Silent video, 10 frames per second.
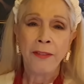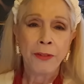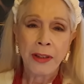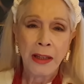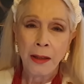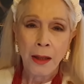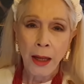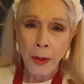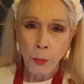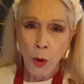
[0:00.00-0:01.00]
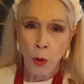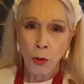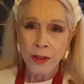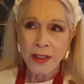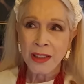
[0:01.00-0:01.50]
everything they
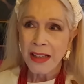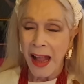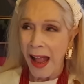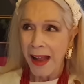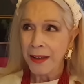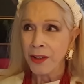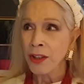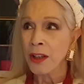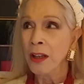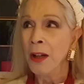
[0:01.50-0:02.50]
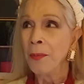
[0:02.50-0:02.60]
want. And